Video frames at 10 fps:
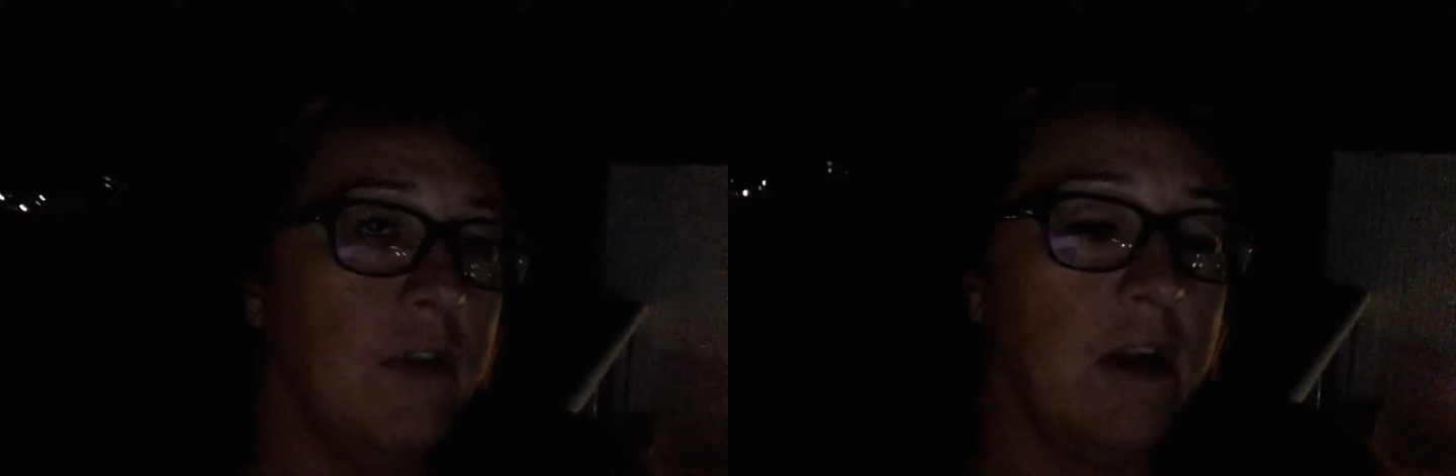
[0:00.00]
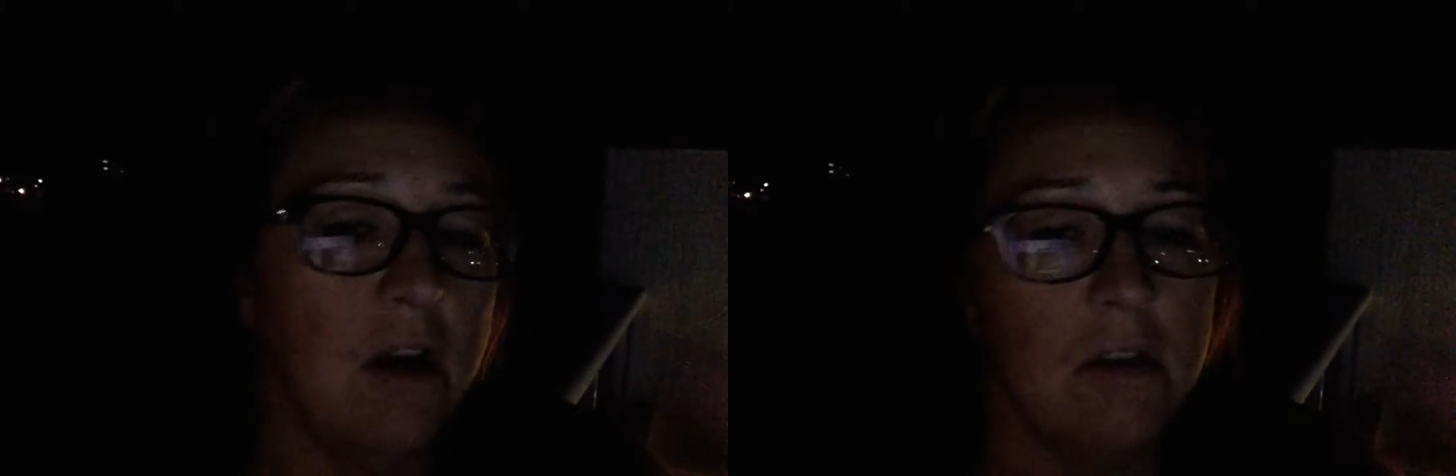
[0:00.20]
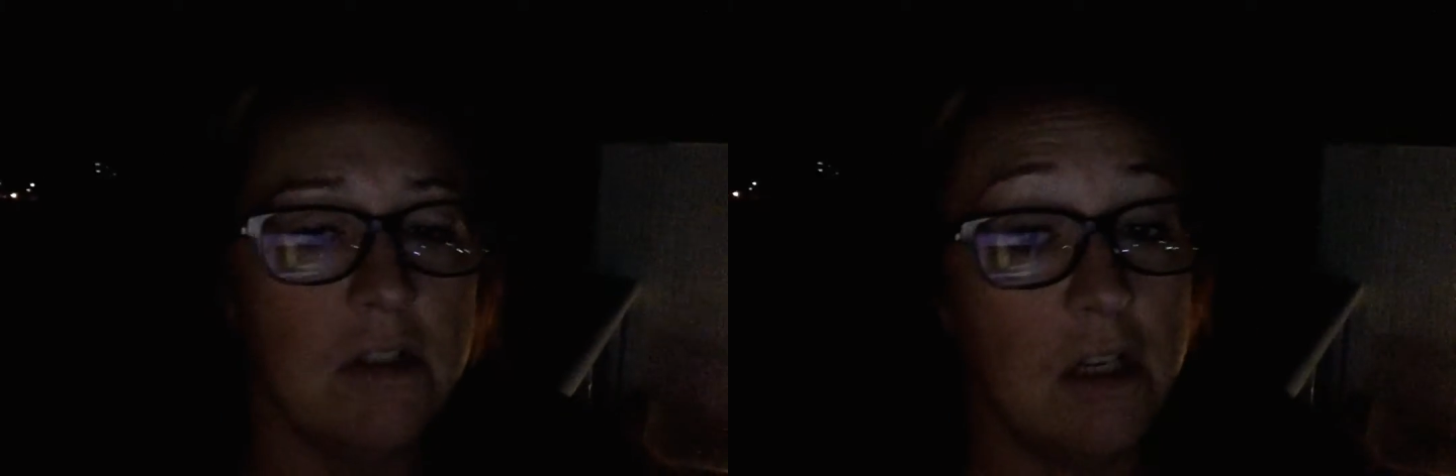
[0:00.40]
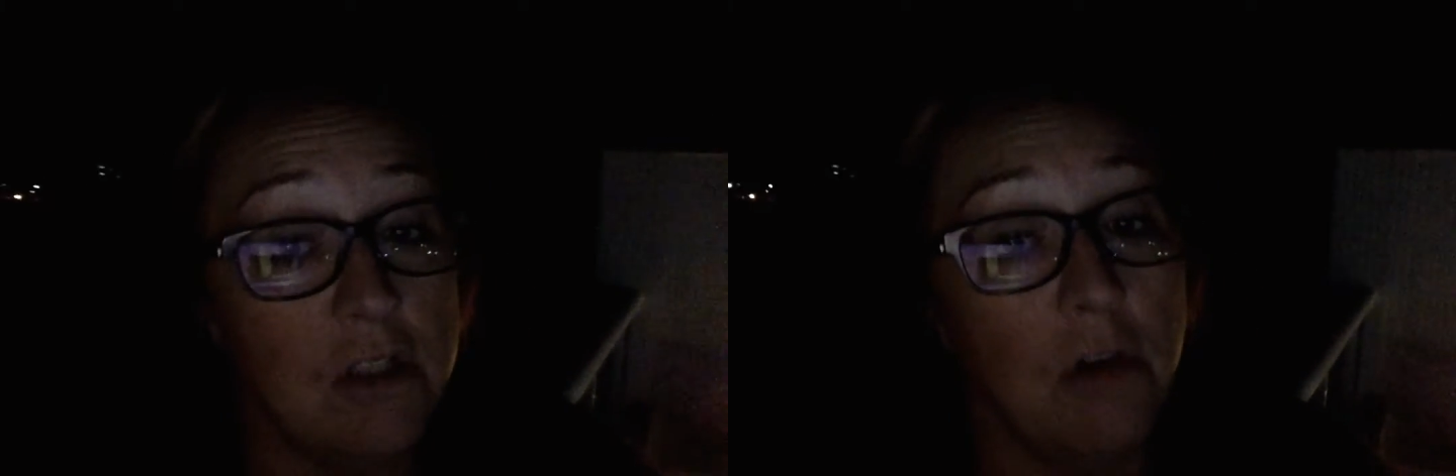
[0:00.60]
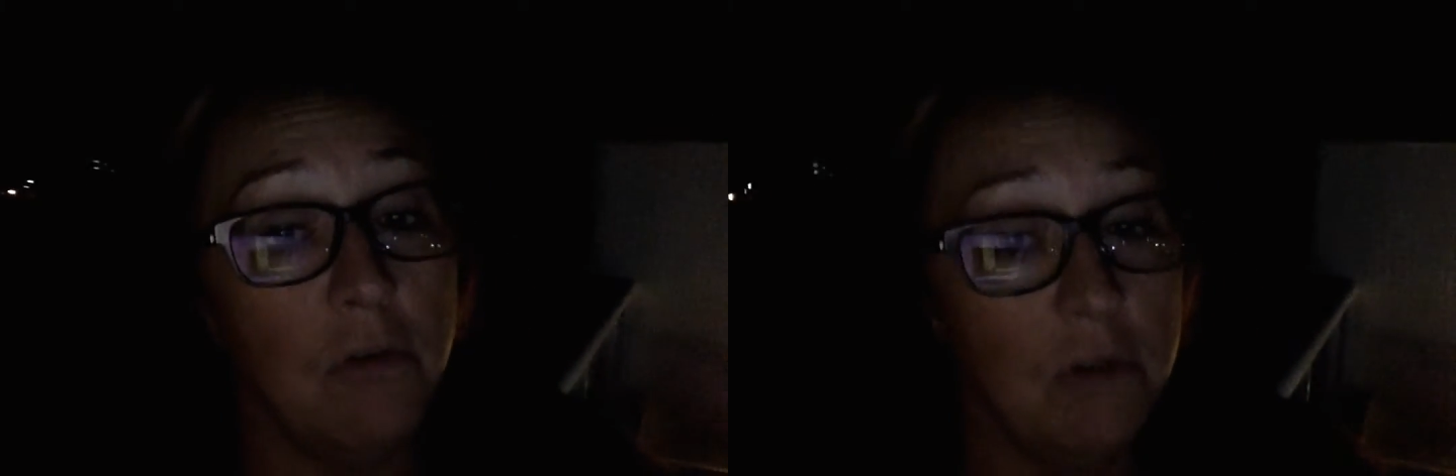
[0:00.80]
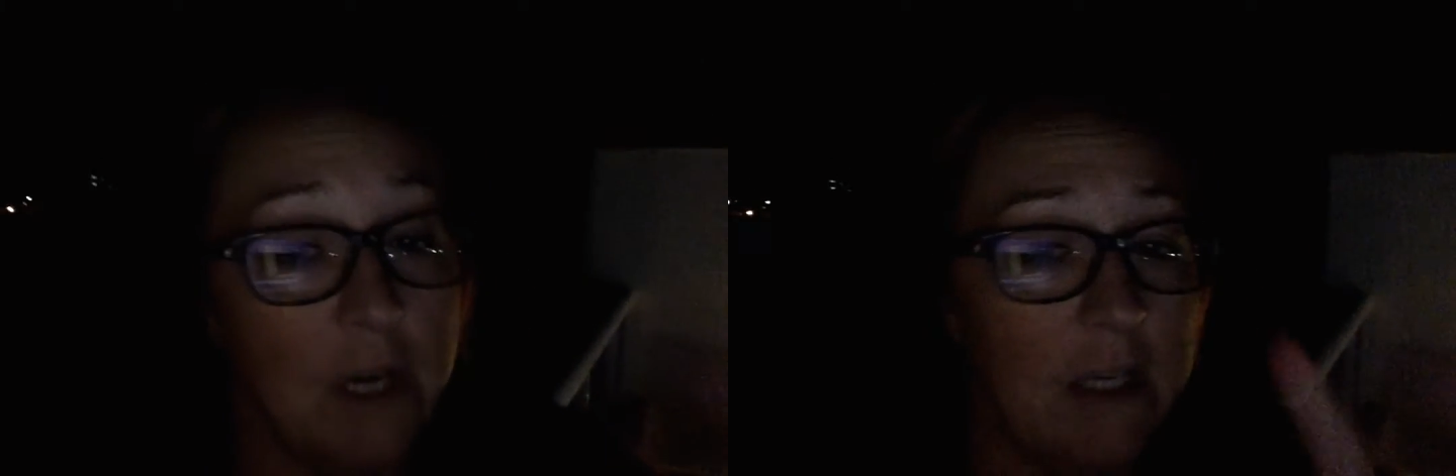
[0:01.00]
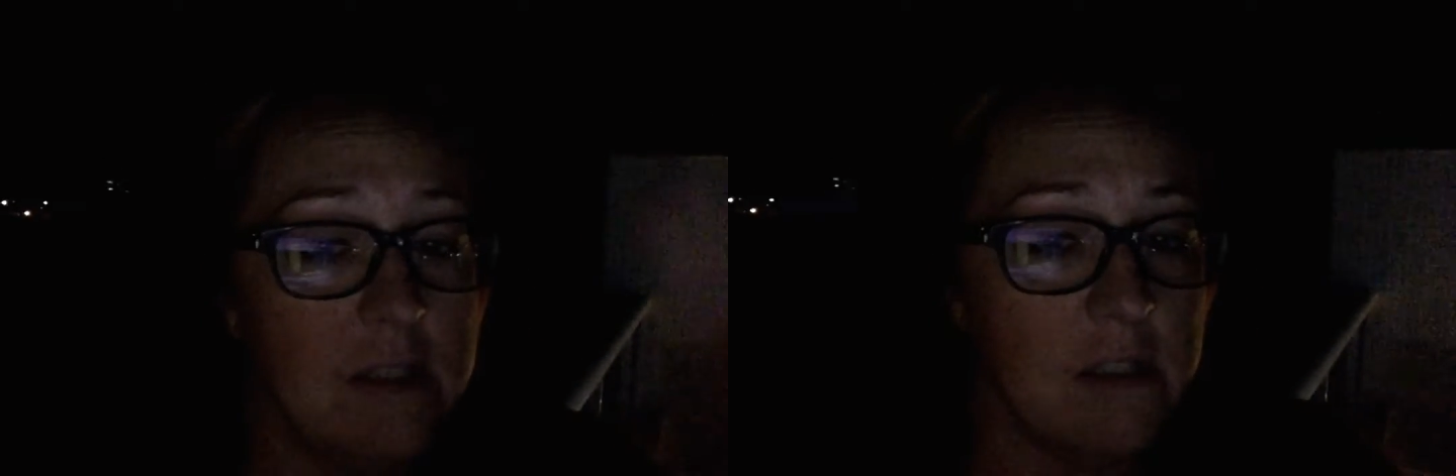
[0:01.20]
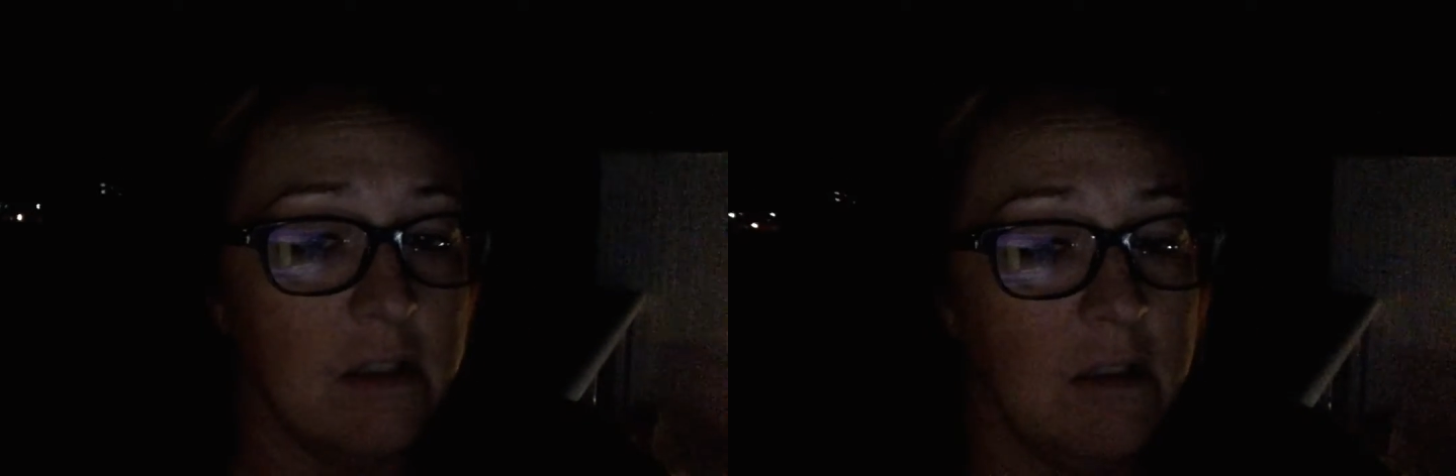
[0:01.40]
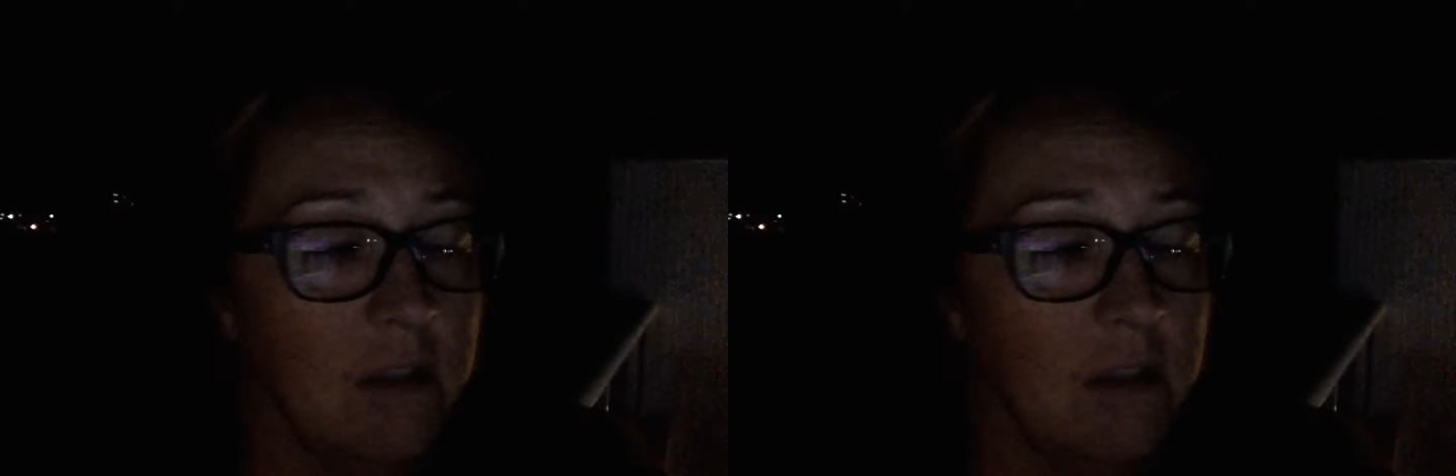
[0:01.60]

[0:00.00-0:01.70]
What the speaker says: they call Tartarugas.